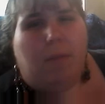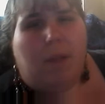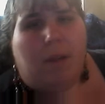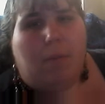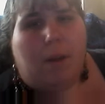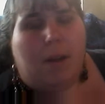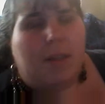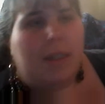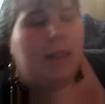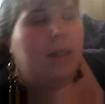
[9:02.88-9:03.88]
what it
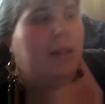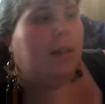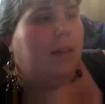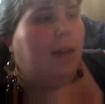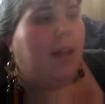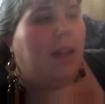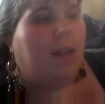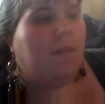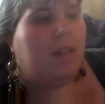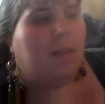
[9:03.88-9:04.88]
was. I think
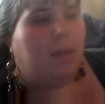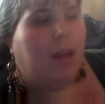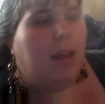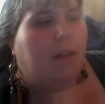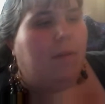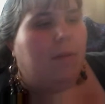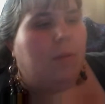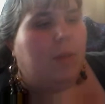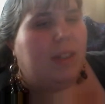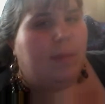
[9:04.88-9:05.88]
it was some kind of
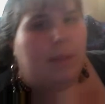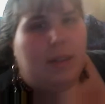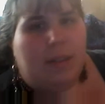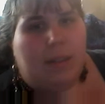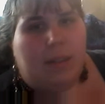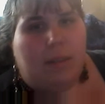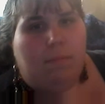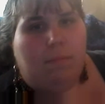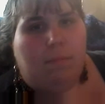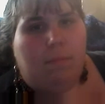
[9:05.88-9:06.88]
Christmas
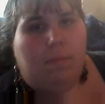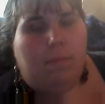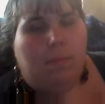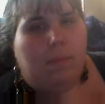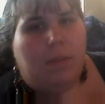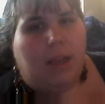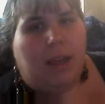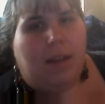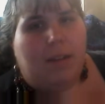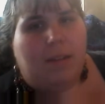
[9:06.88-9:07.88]

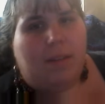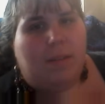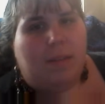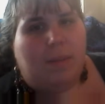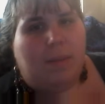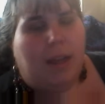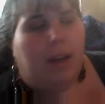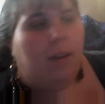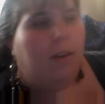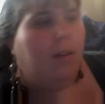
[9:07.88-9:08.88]
kit of some
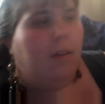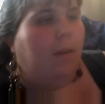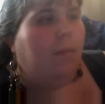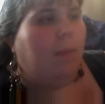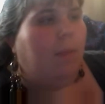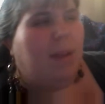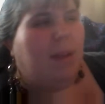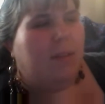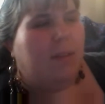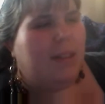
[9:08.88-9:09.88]
kind. Maybe a
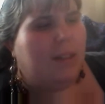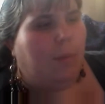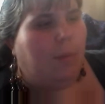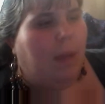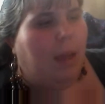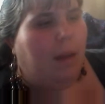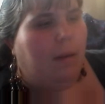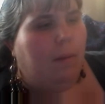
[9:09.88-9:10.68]
little snowman.